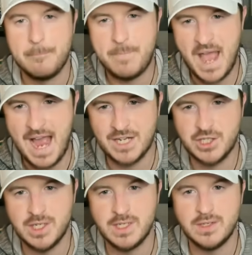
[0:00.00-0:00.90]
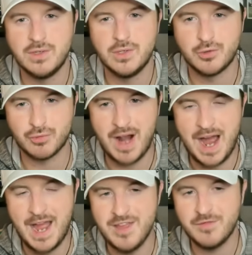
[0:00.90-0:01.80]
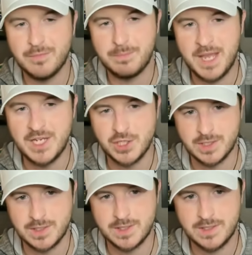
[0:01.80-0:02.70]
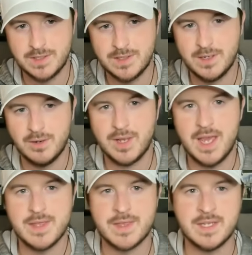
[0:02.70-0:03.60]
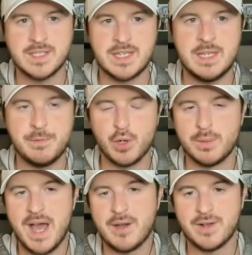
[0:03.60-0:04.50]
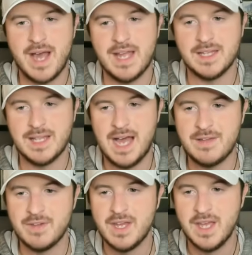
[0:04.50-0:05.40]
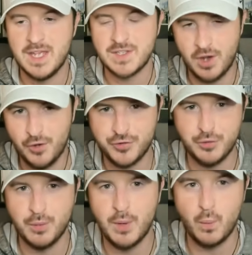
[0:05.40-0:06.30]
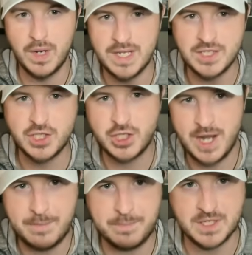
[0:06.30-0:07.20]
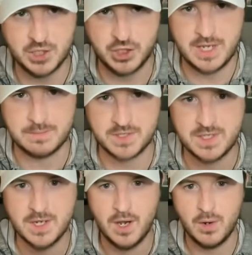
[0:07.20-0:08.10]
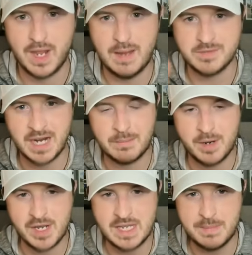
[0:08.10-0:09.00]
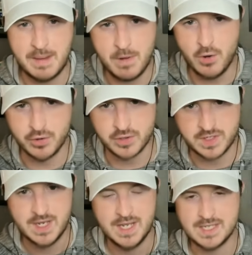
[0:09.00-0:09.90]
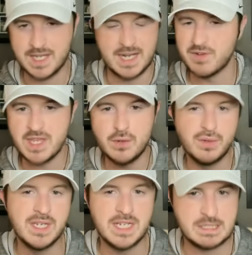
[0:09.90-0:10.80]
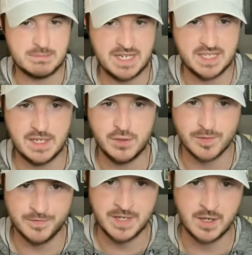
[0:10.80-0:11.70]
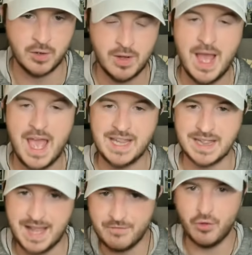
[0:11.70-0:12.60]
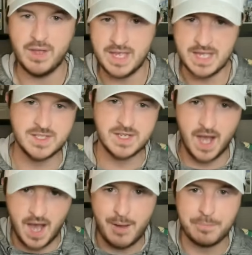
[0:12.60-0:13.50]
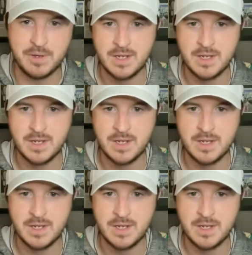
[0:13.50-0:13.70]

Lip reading: Passion, drive, patience. Okay, the things that keep your ride or die alive is also what wins championships. Okay, I'm talking about eBay Motors. It's got everything you need to maintain your vehicle and level it up.